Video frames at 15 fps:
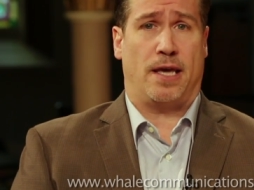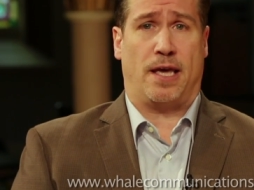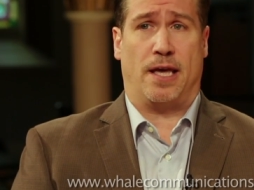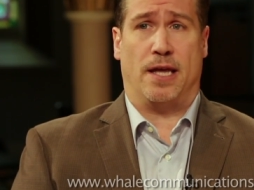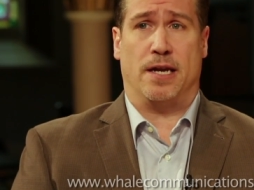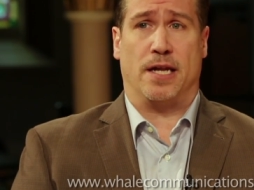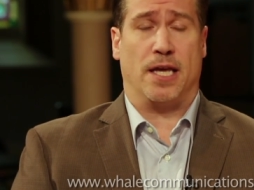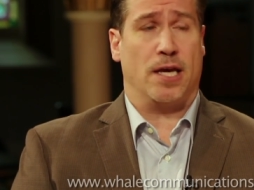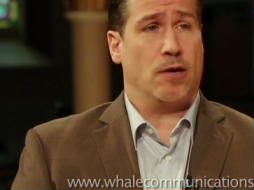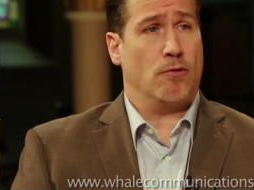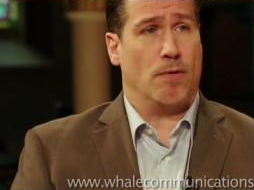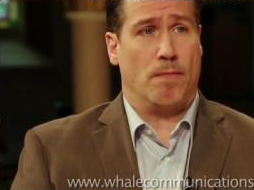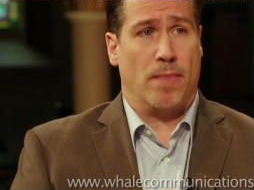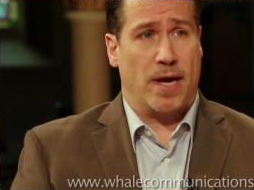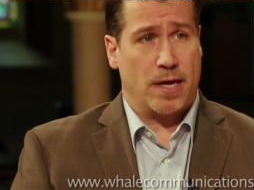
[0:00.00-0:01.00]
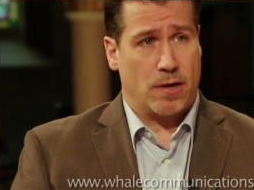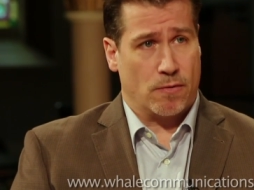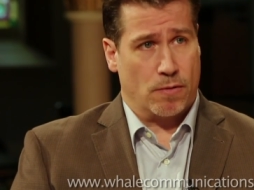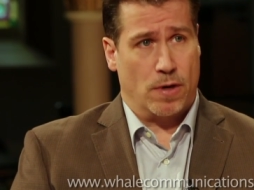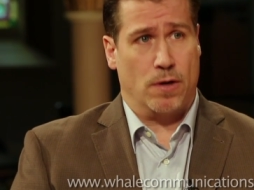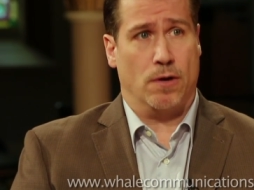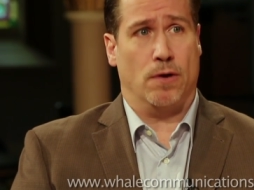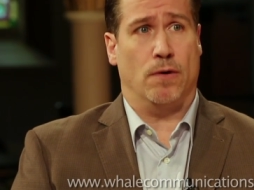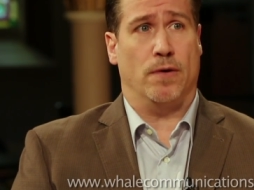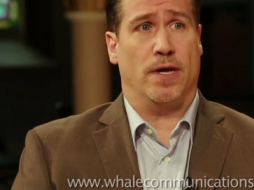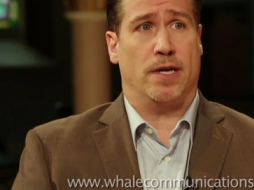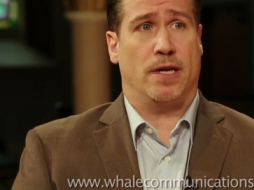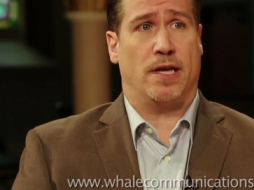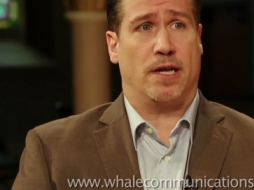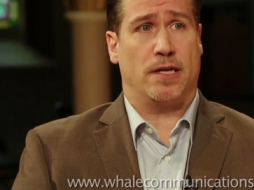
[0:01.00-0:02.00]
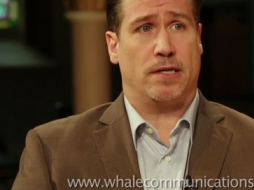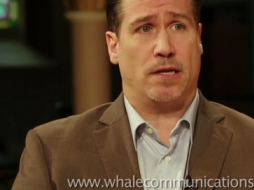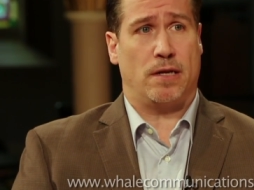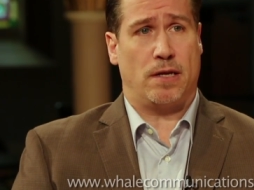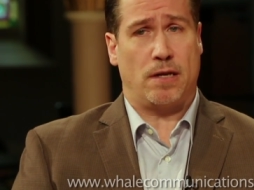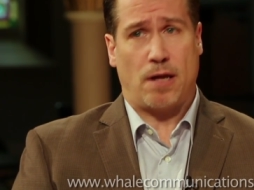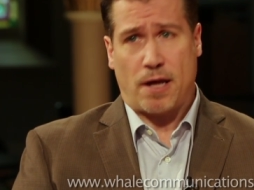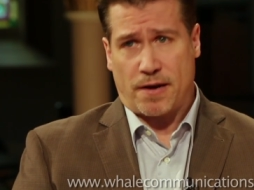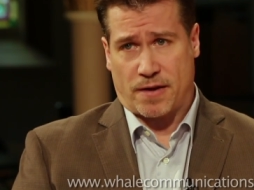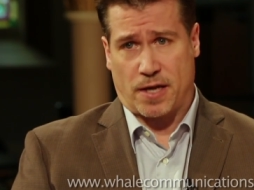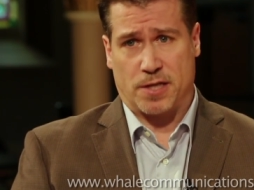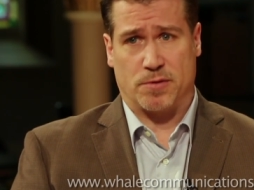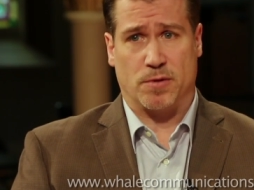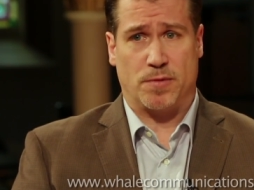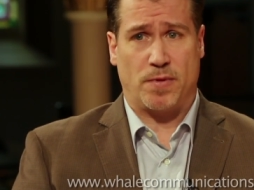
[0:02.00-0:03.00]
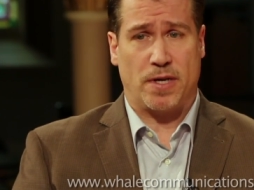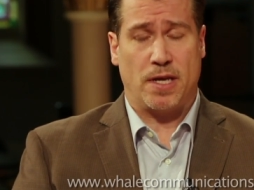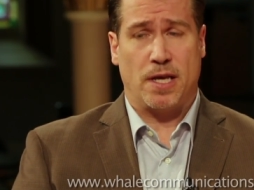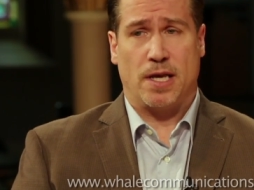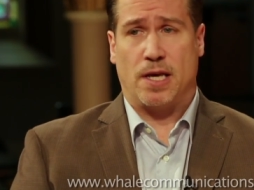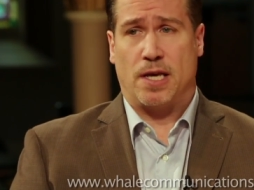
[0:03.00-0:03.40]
and Ingram Micro and, and a lot of customers, but